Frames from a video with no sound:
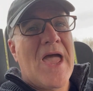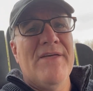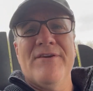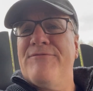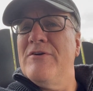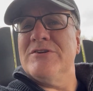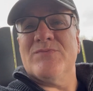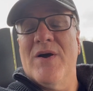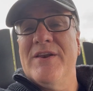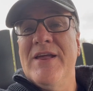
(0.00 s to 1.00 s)
And the
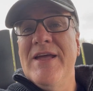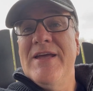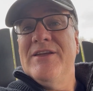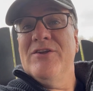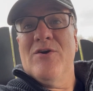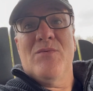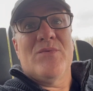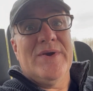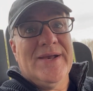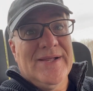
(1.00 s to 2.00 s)
first one, you know,
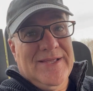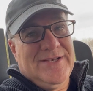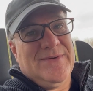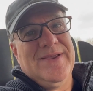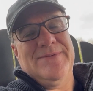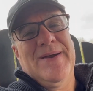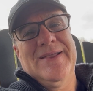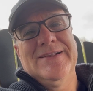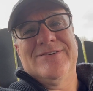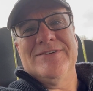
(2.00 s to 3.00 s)
really tweaked
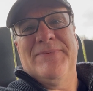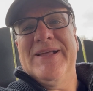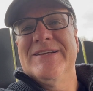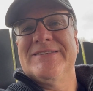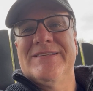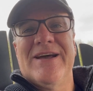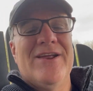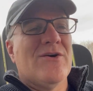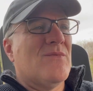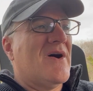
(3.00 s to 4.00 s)
my interest because the
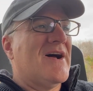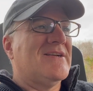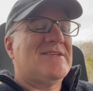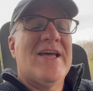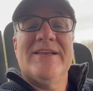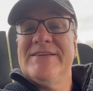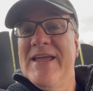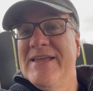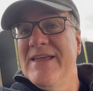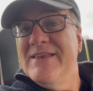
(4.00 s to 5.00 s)
title was
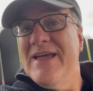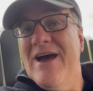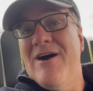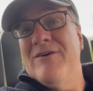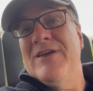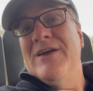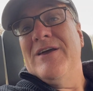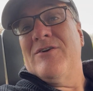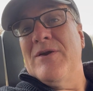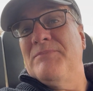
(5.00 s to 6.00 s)
Taking Down
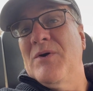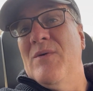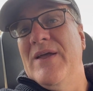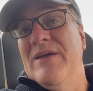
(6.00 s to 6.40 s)
Crypto